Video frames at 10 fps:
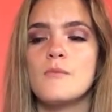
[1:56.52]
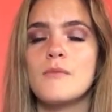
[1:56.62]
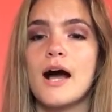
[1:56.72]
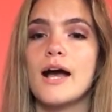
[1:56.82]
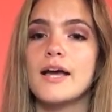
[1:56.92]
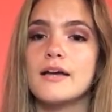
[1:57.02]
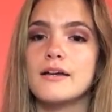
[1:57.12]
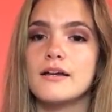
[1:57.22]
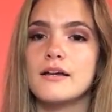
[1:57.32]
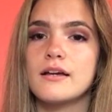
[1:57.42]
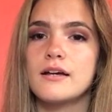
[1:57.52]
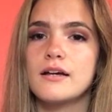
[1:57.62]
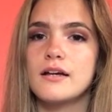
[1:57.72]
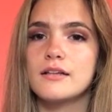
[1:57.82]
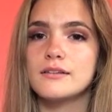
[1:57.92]
my
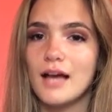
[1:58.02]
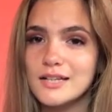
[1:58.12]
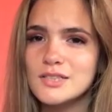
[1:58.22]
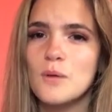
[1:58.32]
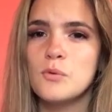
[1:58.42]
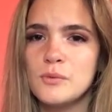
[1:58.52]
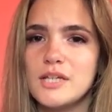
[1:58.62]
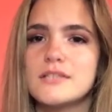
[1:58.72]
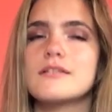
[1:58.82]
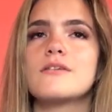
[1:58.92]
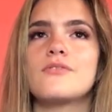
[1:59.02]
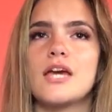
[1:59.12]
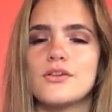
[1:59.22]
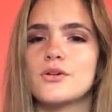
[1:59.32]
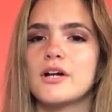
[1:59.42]
last couple weeks of
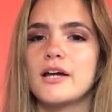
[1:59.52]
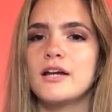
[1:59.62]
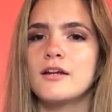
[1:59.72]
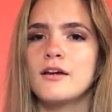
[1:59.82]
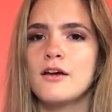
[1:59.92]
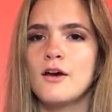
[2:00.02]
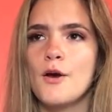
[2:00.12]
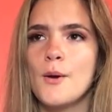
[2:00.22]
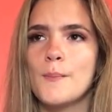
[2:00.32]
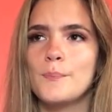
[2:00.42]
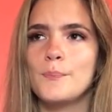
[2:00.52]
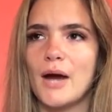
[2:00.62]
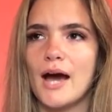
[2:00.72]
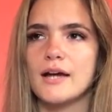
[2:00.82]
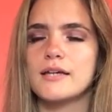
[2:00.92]
8th grade
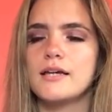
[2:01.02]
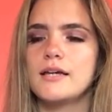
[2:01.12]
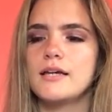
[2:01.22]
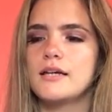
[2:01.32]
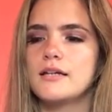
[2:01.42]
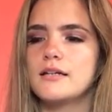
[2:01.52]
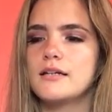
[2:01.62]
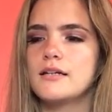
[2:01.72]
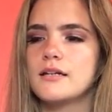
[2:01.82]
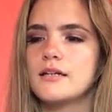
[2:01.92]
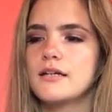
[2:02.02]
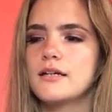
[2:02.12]
back in